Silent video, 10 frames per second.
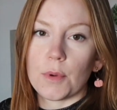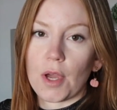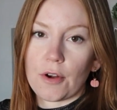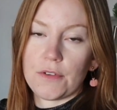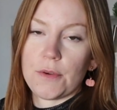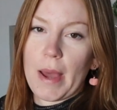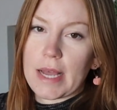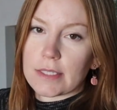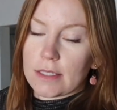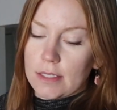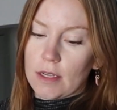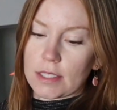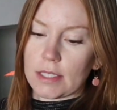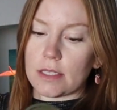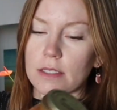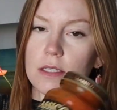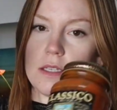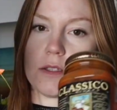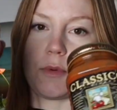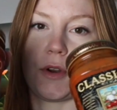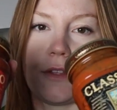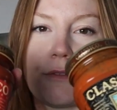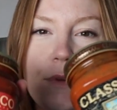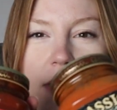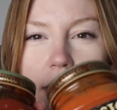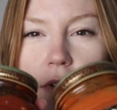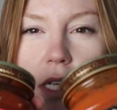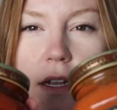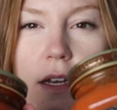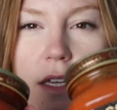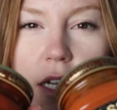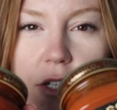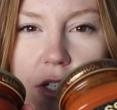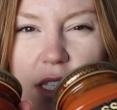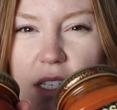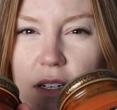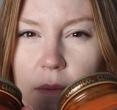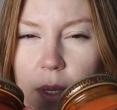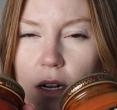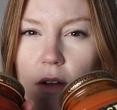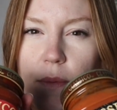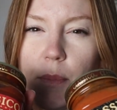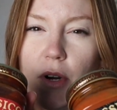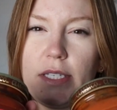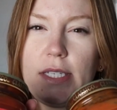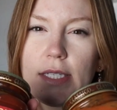We got a few pasta sauces. These were $3.79 each. That's a little bit on the pricey